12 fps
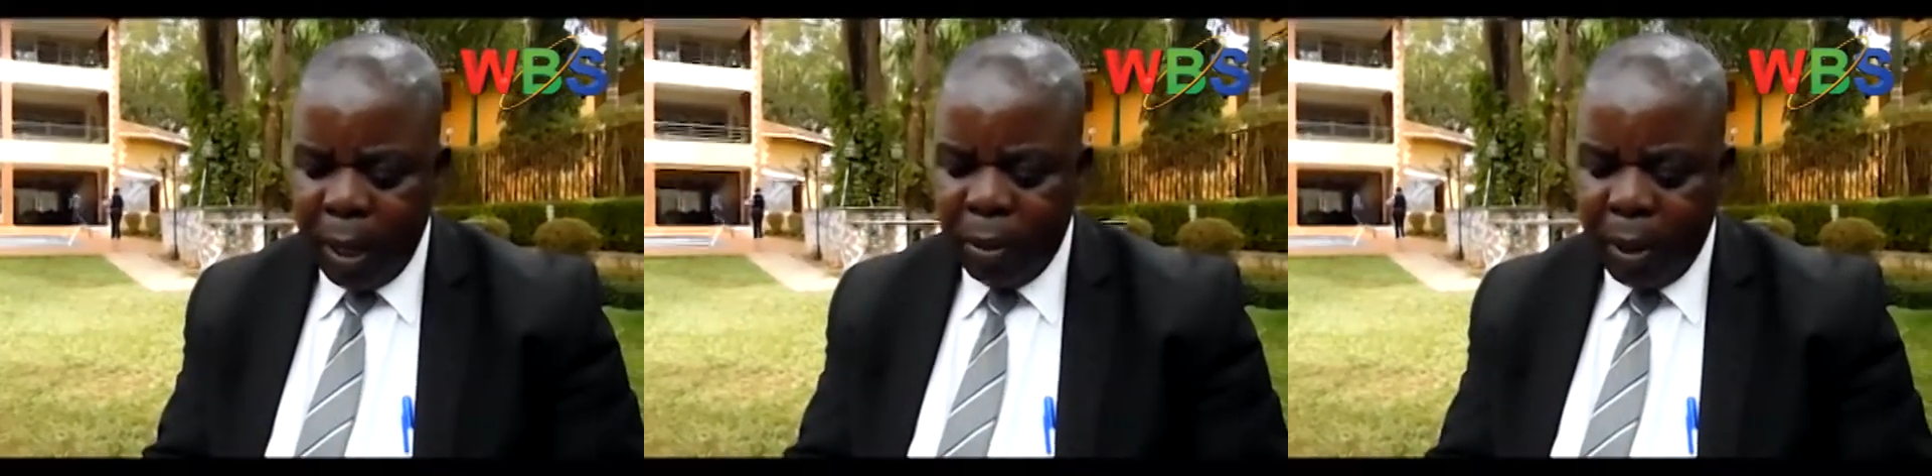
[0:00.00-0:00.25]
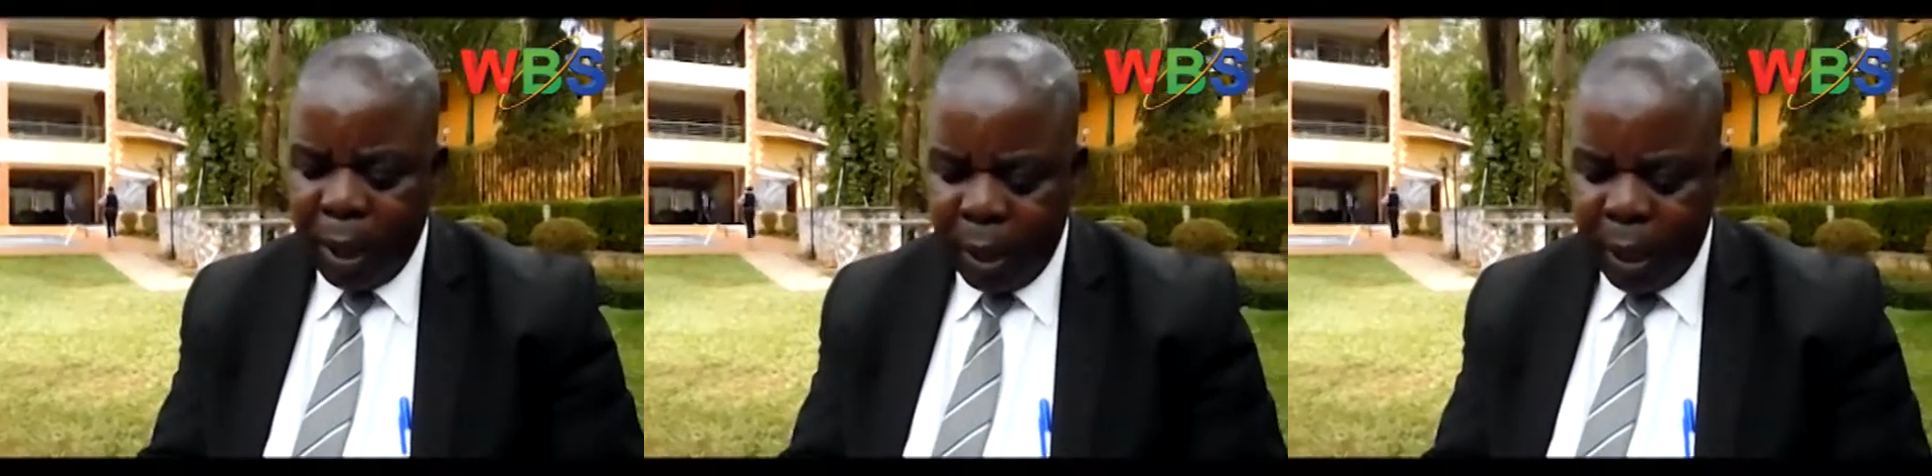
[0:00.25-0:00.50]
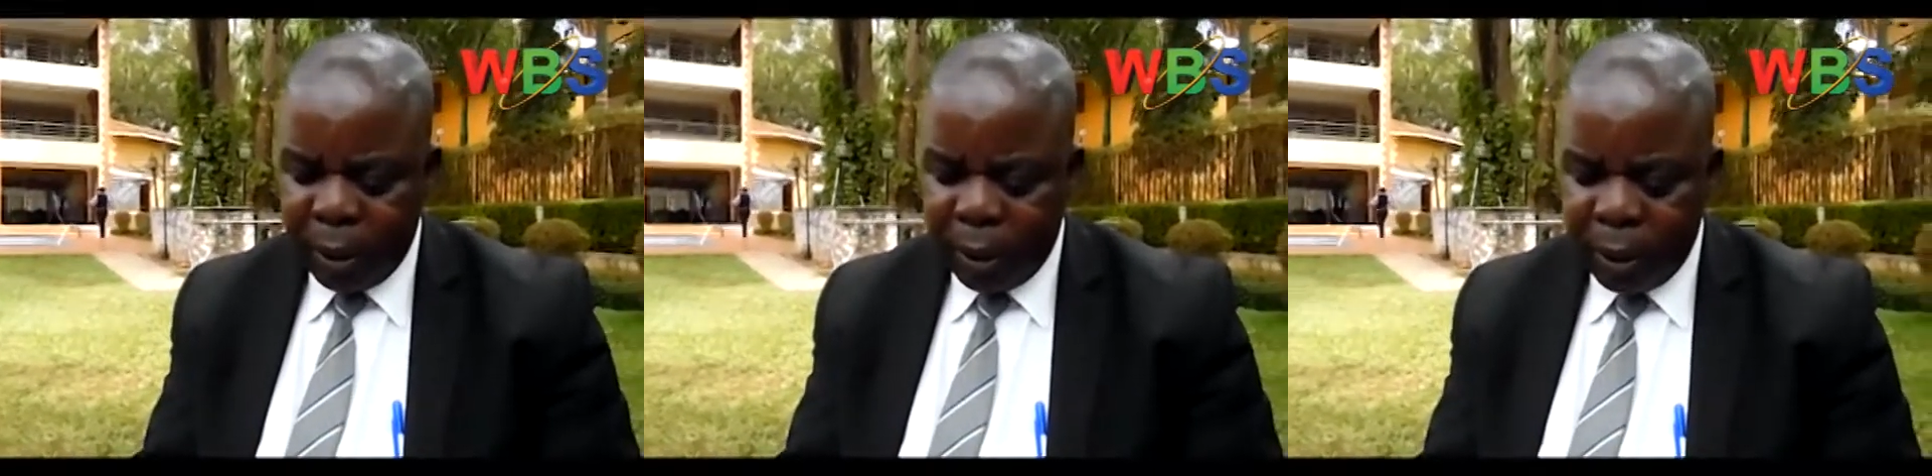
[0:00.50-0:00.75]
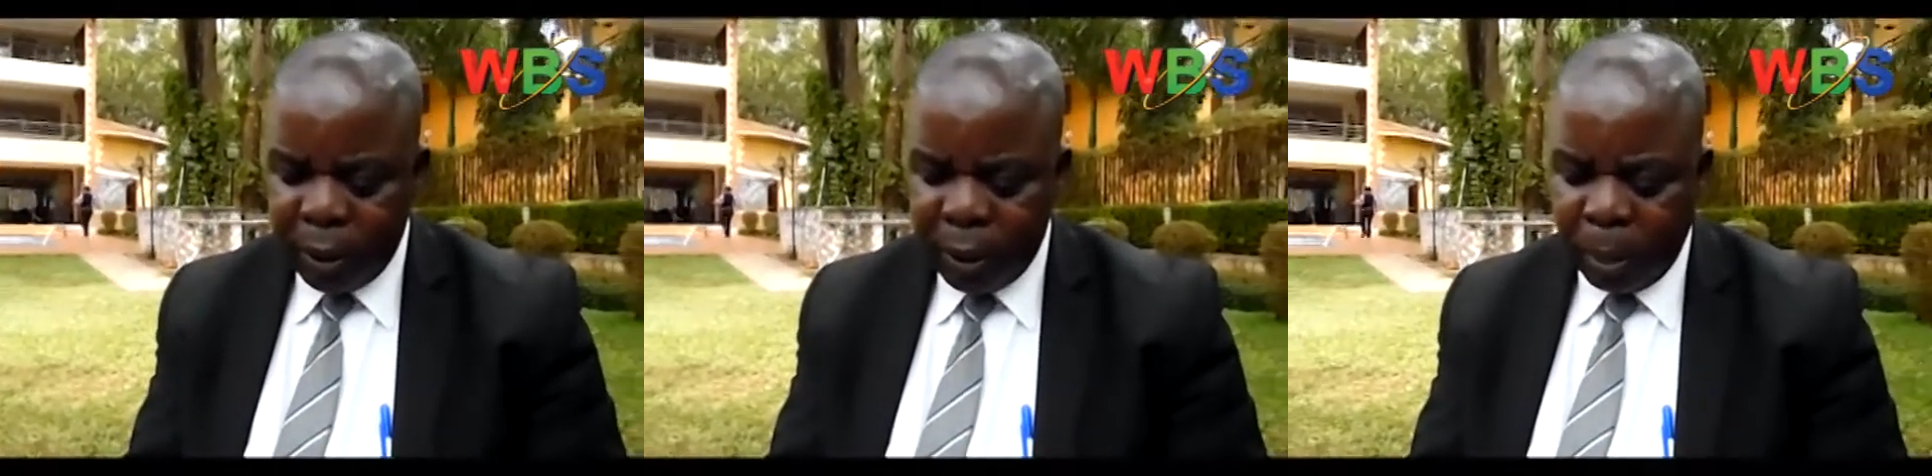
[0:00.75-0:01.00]

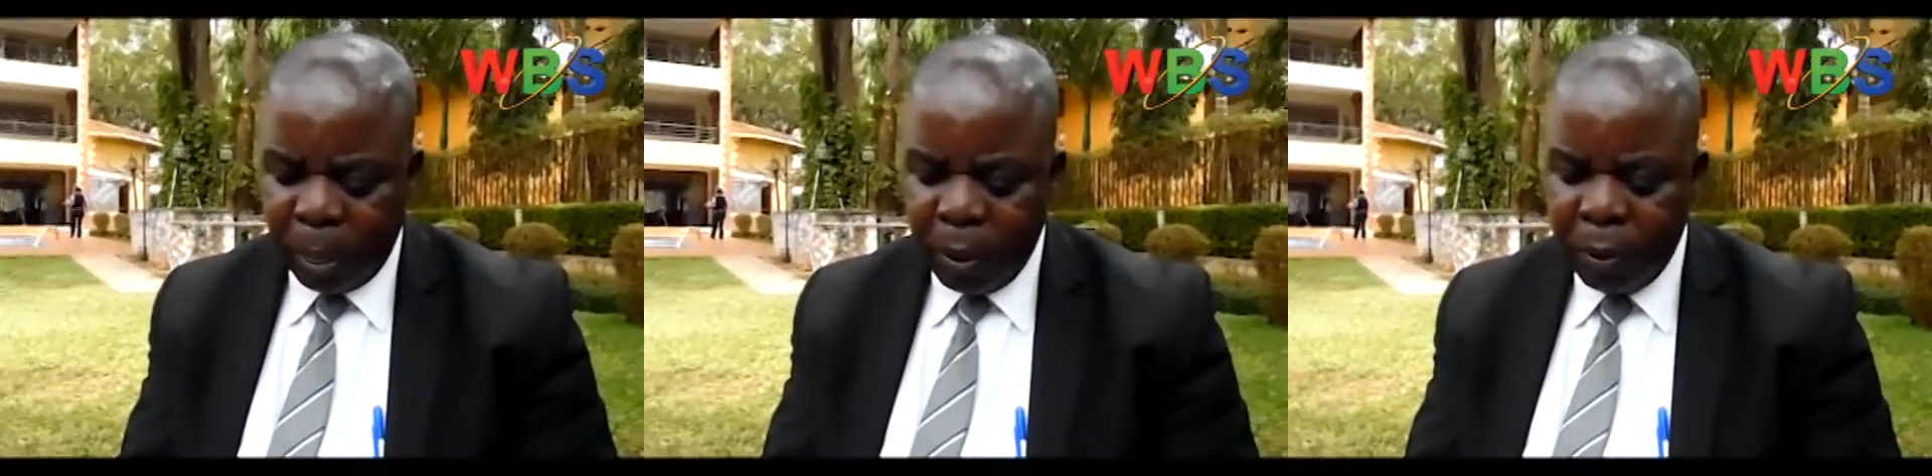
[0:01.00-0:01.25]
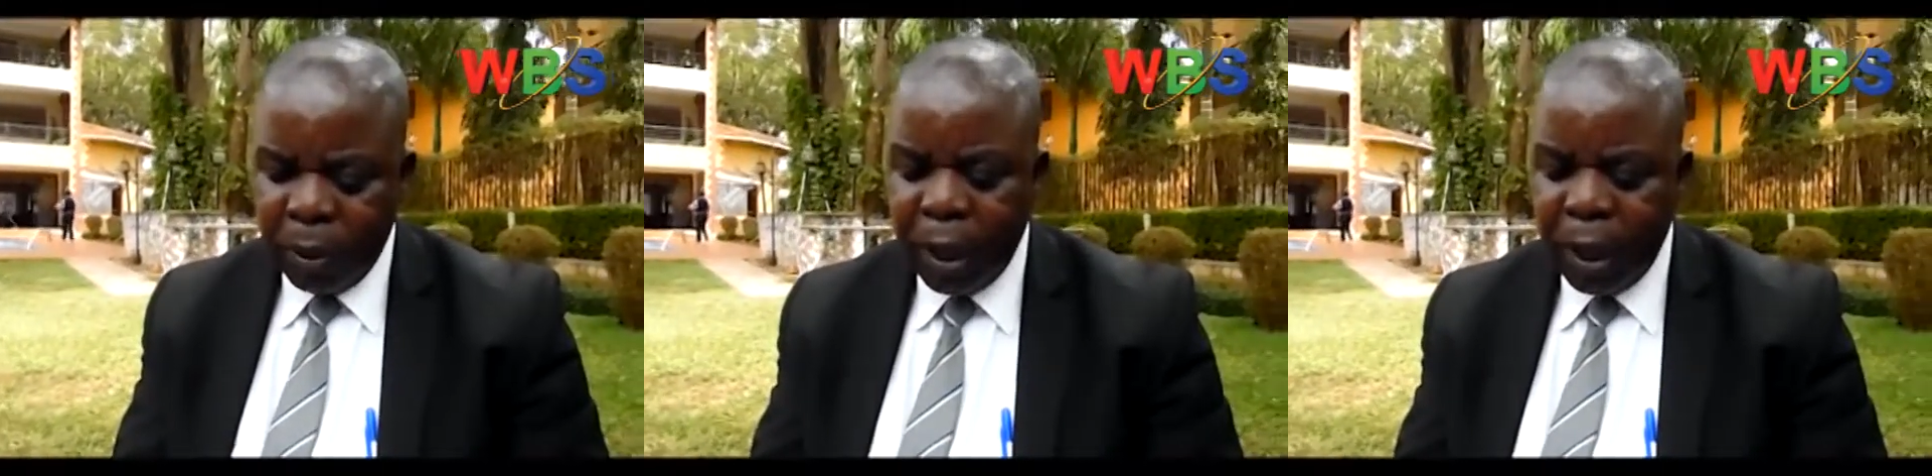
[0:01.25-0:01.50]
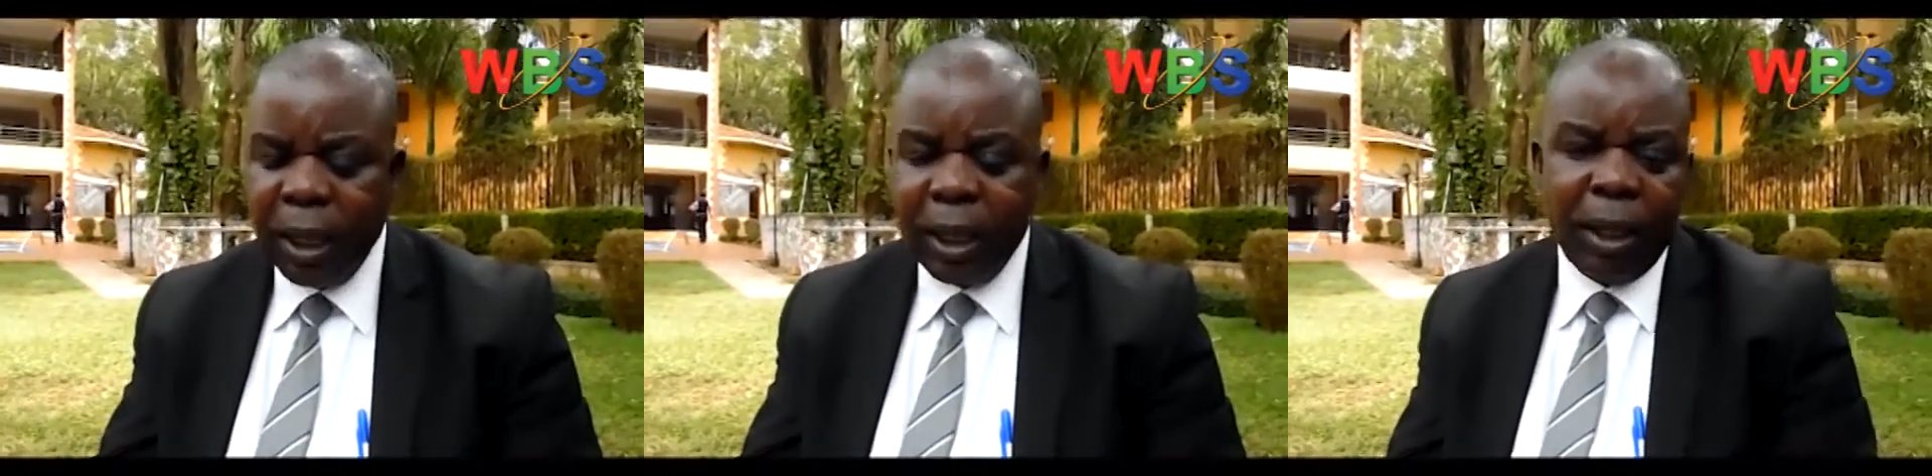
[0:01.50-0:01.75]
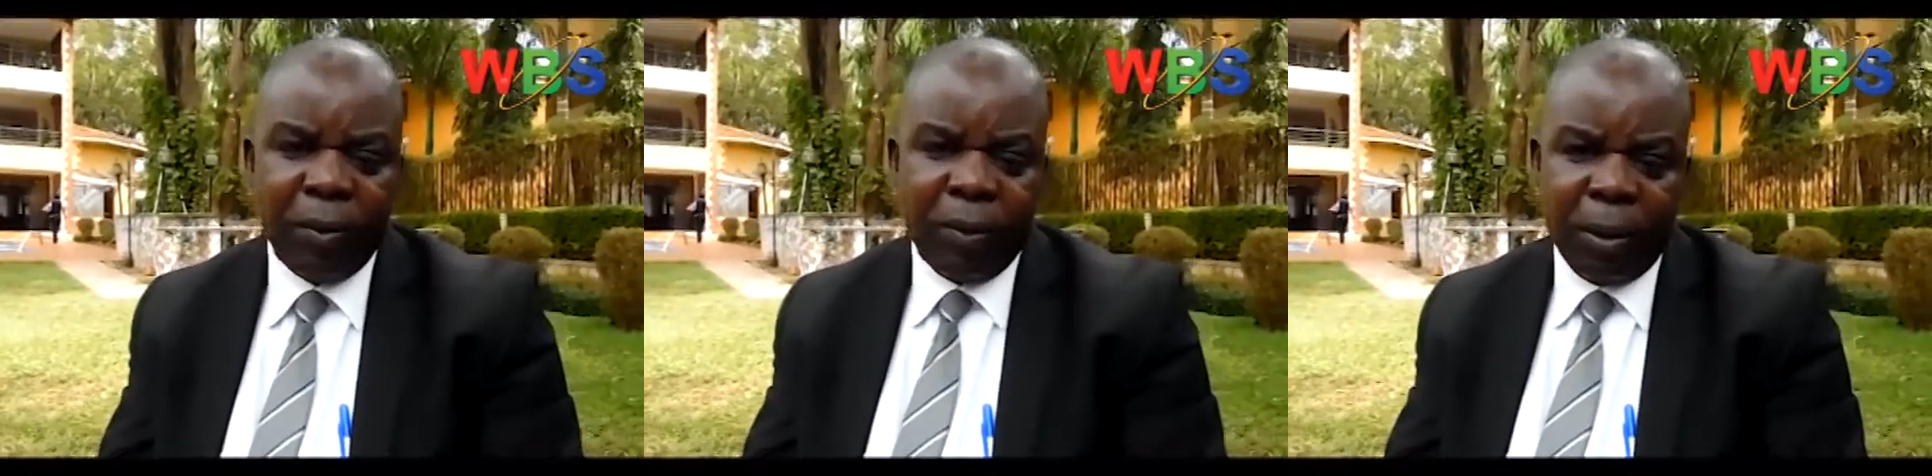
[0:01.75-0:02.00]
workers within the
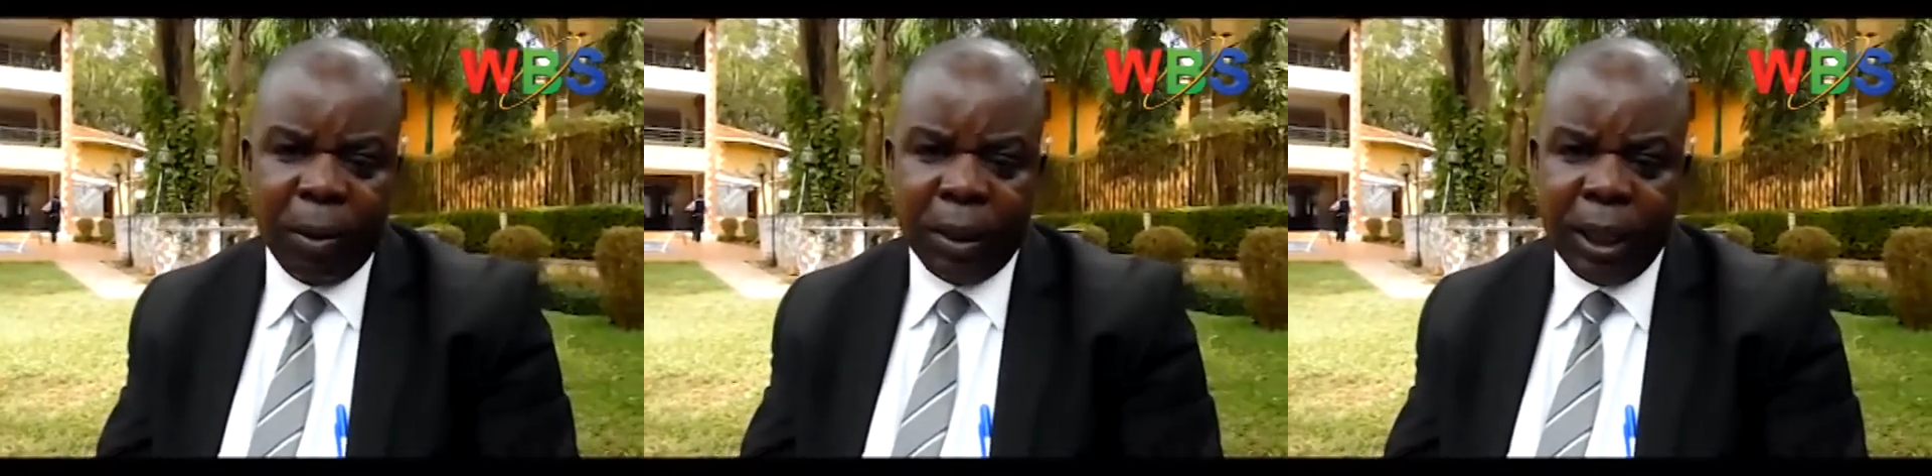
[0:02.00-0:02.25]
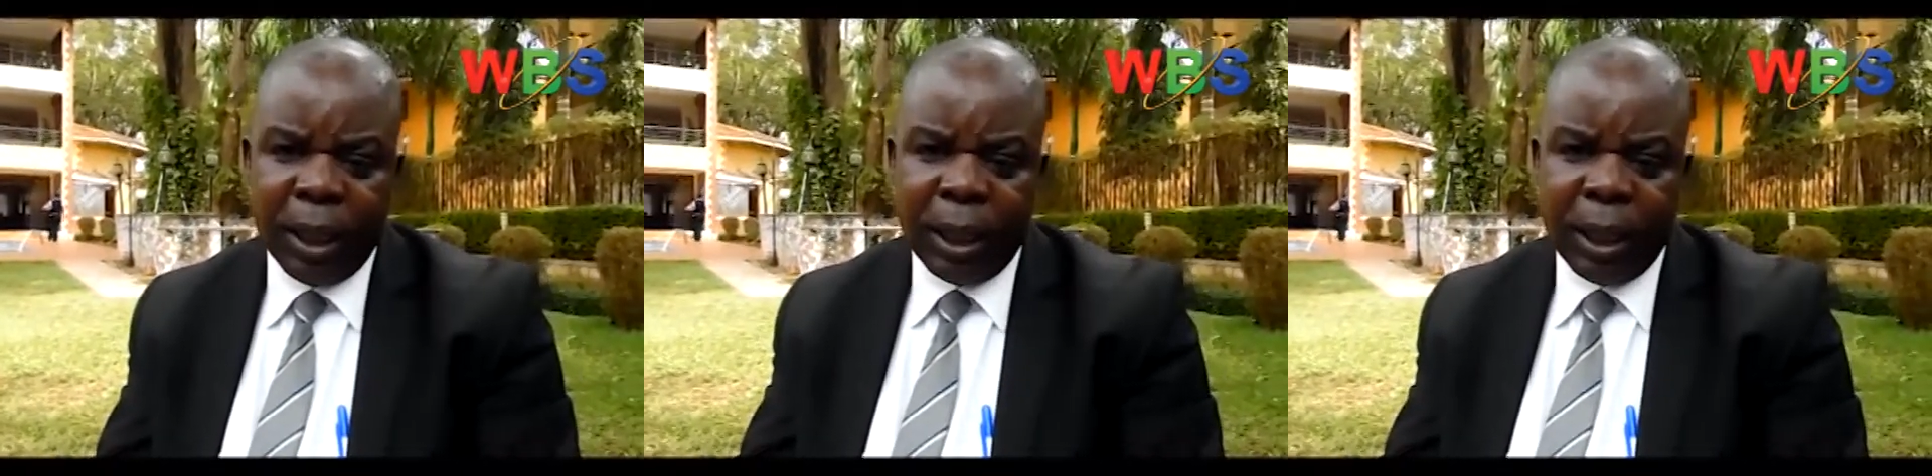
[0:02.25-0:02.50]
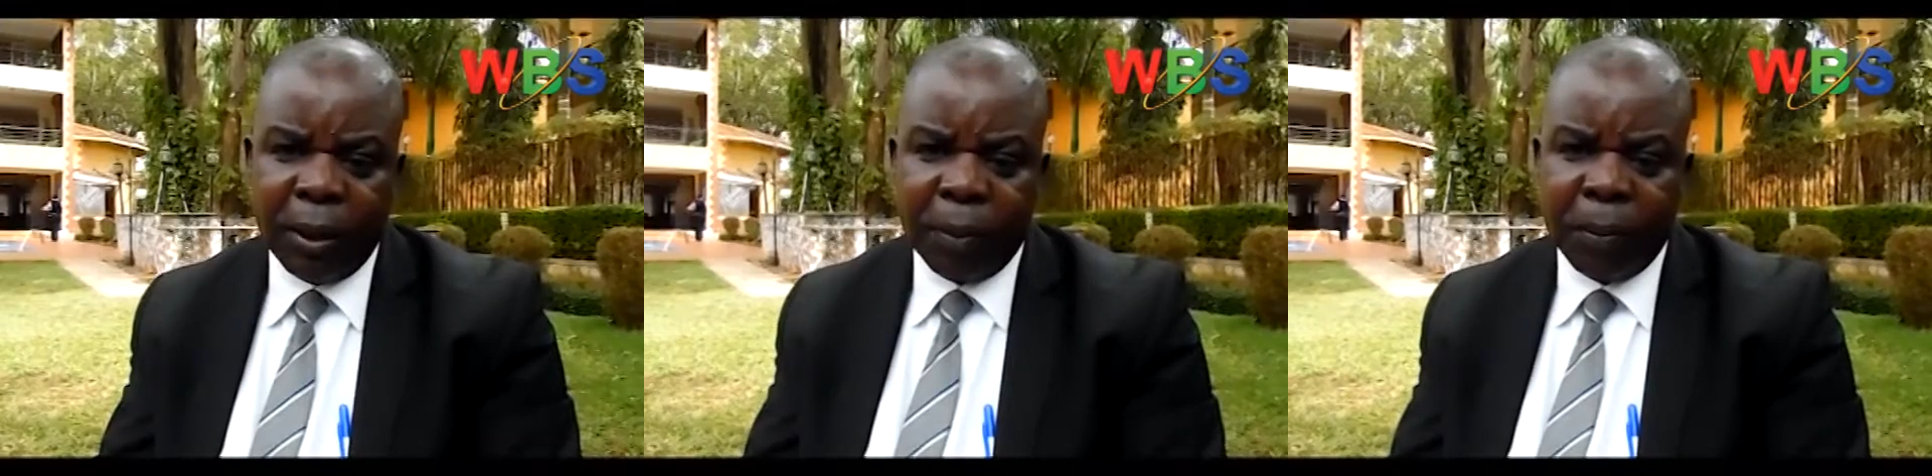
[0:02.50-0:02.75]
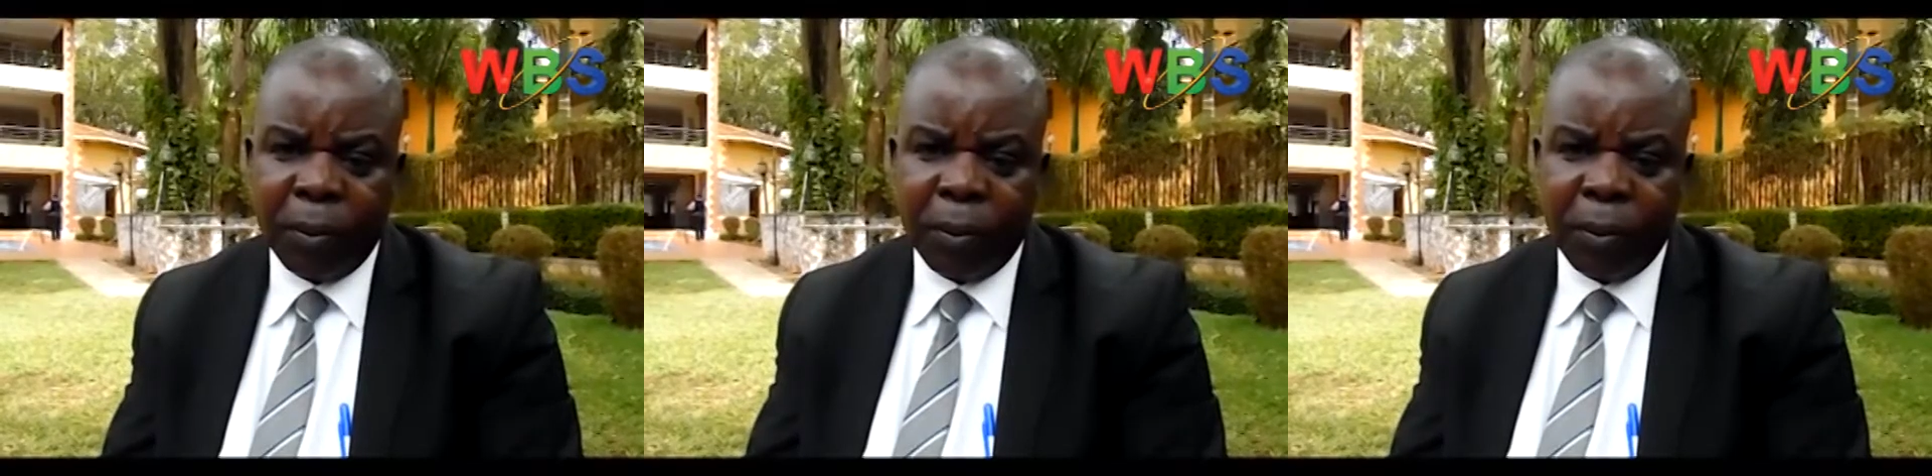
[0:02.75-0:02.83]
informal sector